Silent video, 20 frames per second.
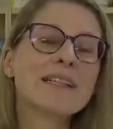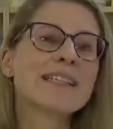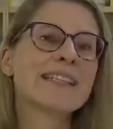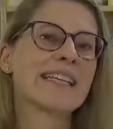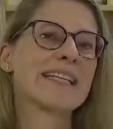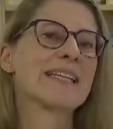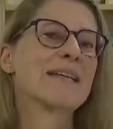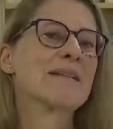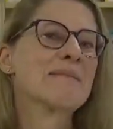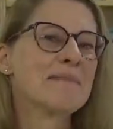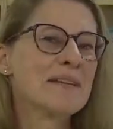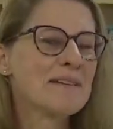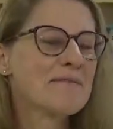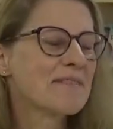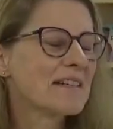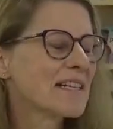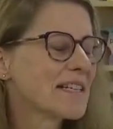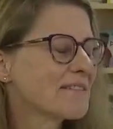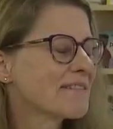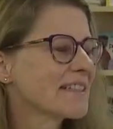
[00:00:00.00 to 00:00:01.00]
said to me,
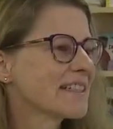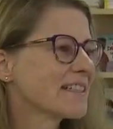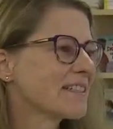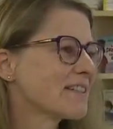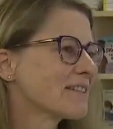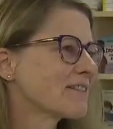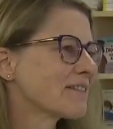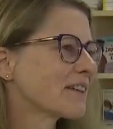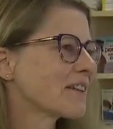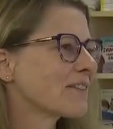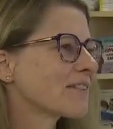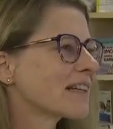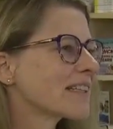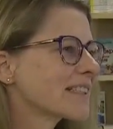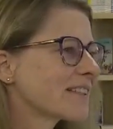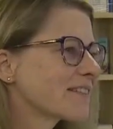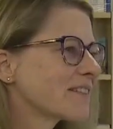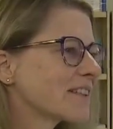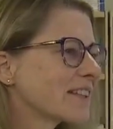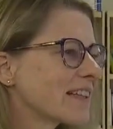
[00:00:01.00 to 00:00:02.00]
what do you want to do for the
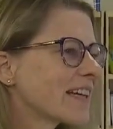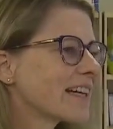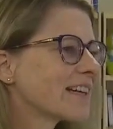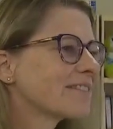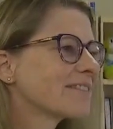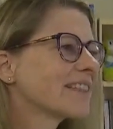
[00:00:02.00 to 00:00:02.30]
rest of your life?